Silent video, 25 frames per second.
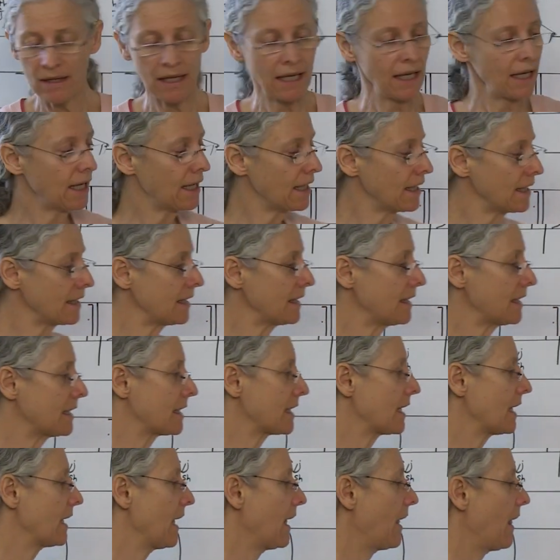
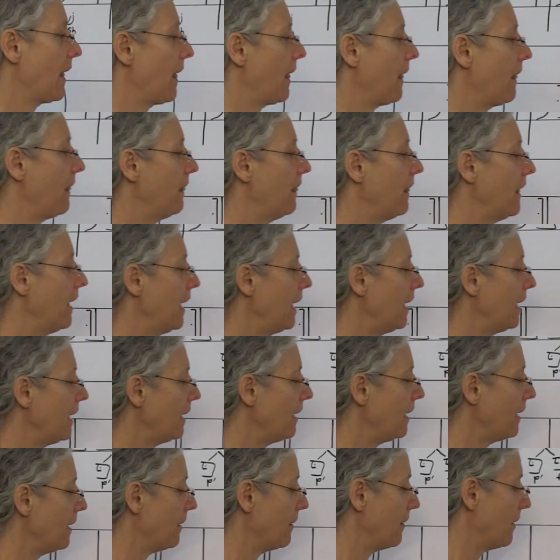is
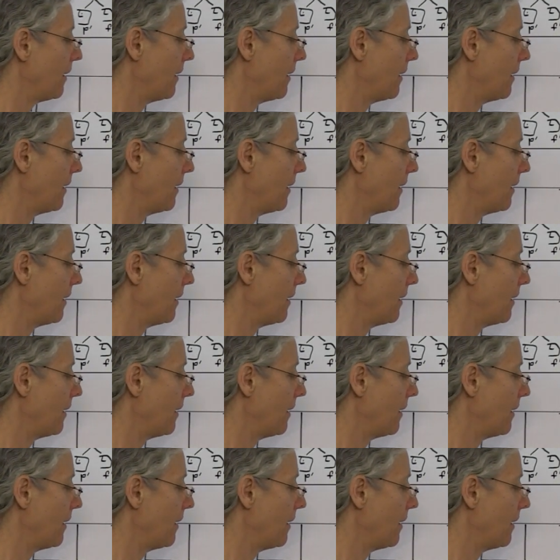the